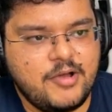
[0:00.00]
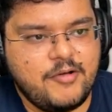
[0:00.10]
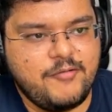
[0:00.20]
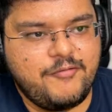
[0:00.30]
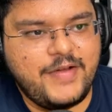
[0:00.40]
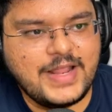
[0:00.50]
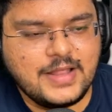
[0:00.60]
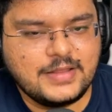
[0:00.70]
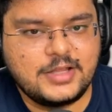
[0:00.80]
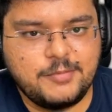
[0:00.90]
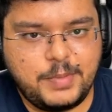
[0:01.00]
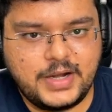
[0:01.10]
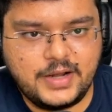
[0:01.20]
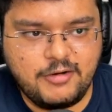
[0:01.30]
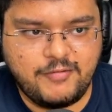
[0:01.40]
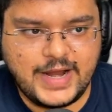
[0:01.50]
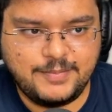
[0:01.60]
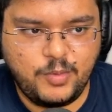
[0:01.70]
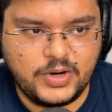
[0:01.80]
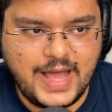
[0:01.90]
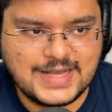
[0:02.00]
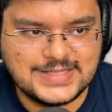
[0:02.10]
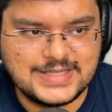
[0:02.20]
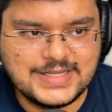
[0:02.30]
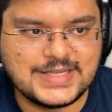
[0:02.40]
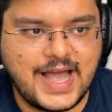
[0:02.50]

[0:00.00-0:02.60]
When the particular whiteboard has this